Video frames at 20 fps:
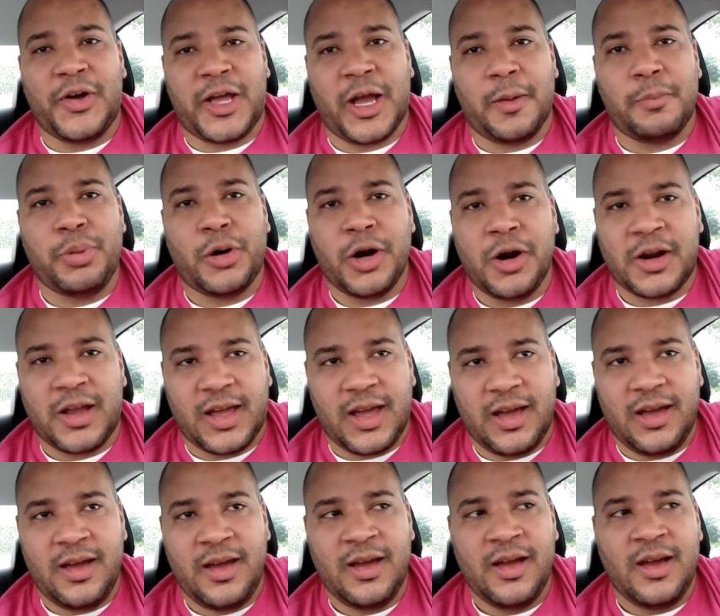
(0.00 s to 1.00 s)

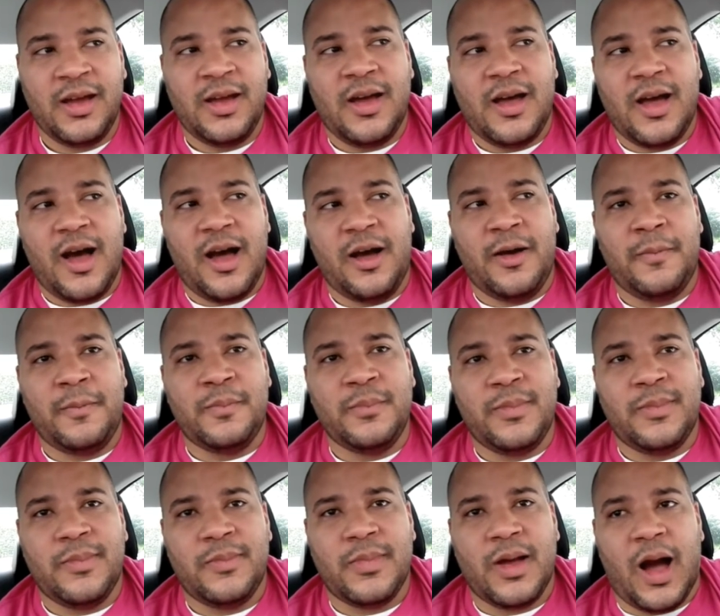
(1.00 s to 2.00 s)
I have
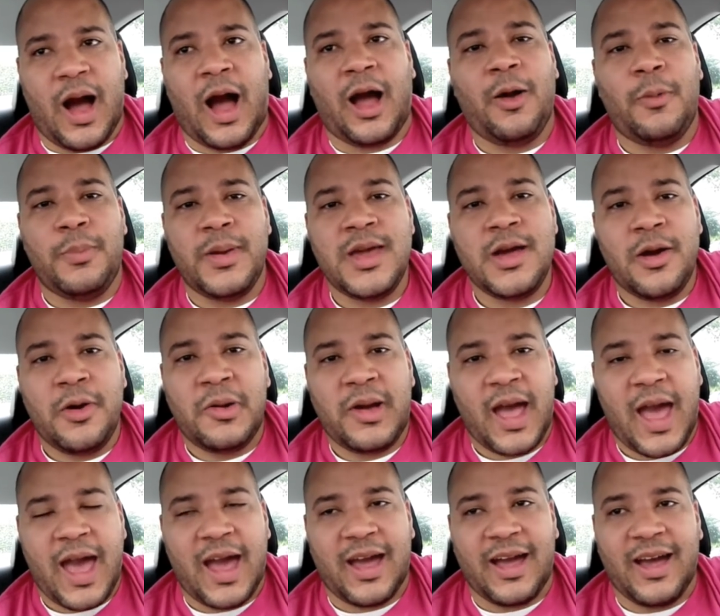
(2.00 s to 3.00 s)
been through,
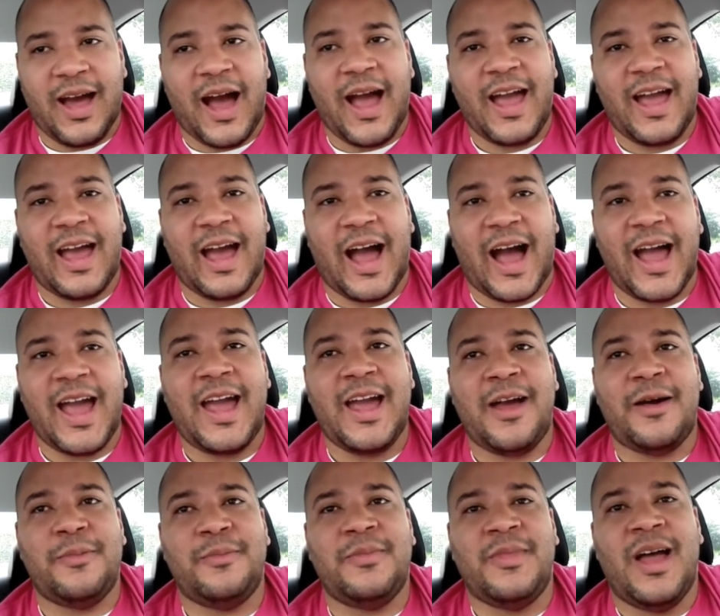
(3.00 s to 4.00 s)
mom got in a car
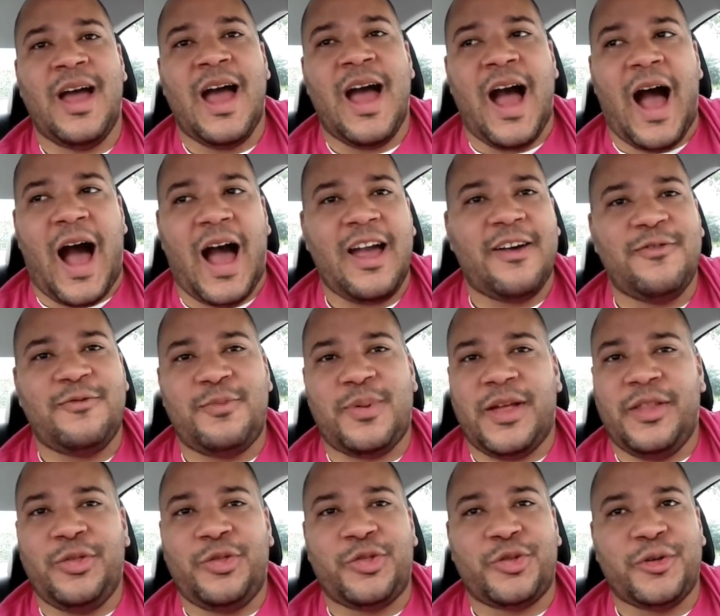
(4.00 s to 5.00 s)
accident this weekend, and
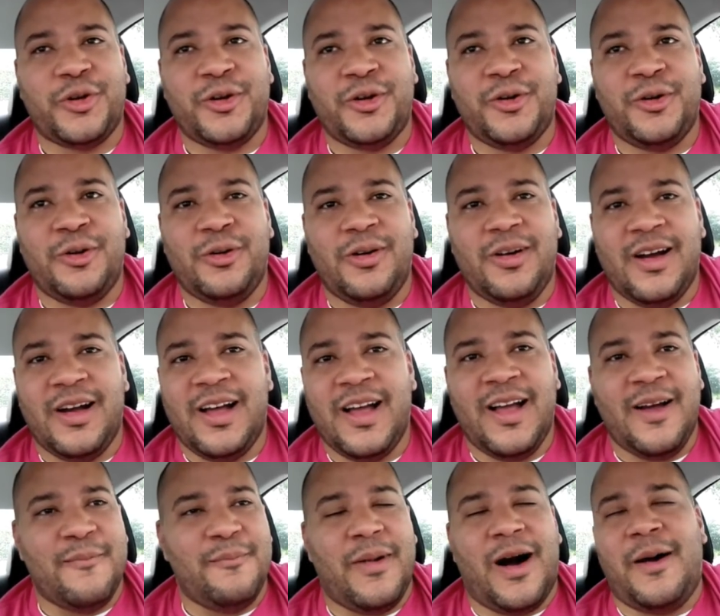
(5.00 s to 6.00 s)
she was like, you know, the
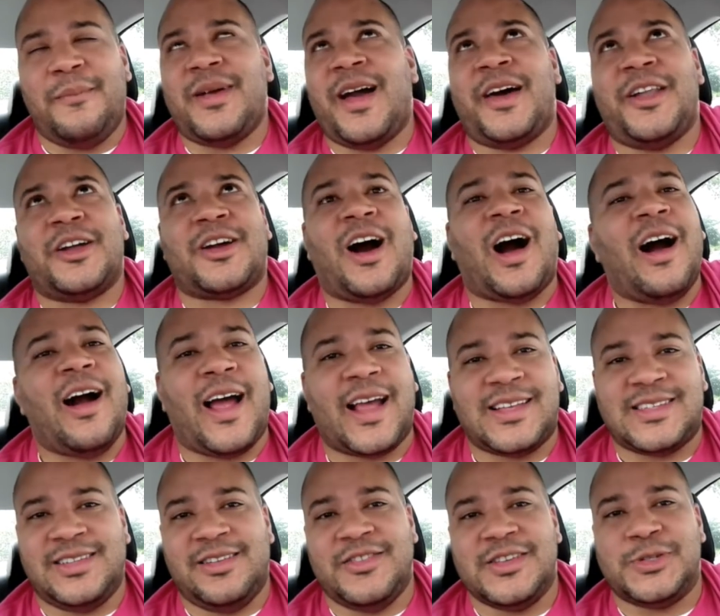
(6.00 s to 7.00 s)
old me would have
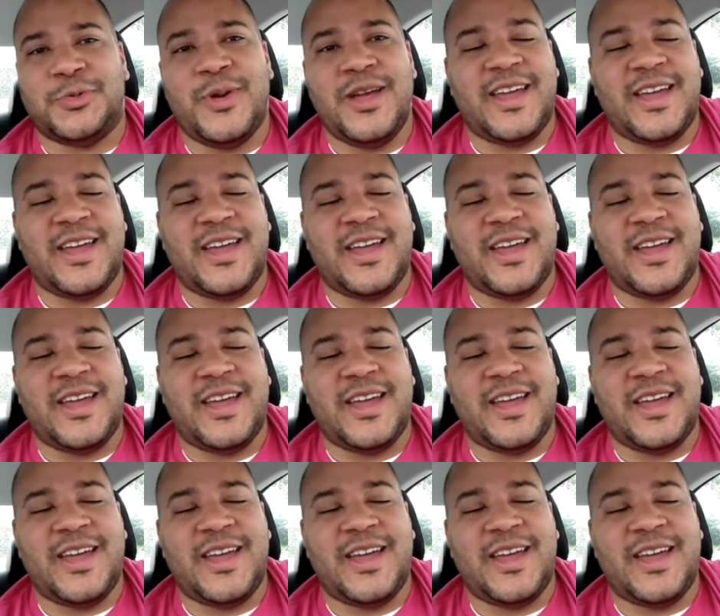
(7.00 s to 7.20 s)
been